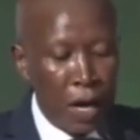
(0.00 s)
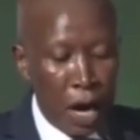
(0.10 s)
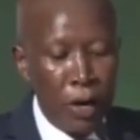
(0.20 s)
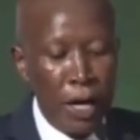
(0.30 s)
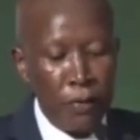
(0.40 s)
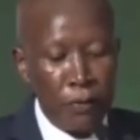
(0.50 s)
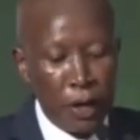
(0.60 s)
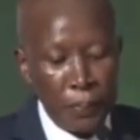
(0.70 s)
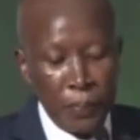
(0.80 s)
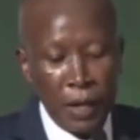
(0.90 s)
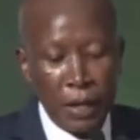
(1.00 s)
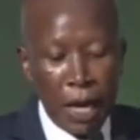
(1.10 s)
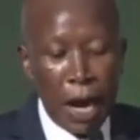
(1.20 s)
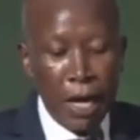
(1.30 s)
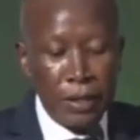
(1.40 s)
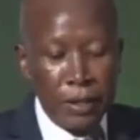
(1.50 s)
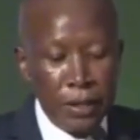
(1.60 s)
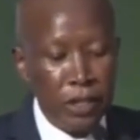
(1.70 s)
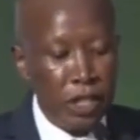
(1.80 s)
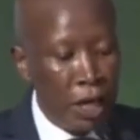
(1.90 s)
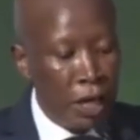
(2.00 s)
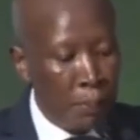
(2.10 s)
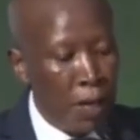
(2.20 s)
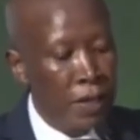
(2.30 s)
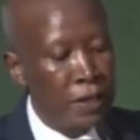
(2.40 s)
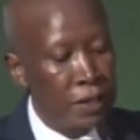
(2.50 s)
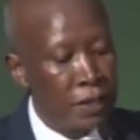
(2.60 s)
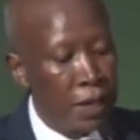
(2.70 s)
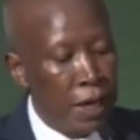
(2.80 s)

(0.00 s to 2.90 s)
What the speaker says: However, the ICJ pace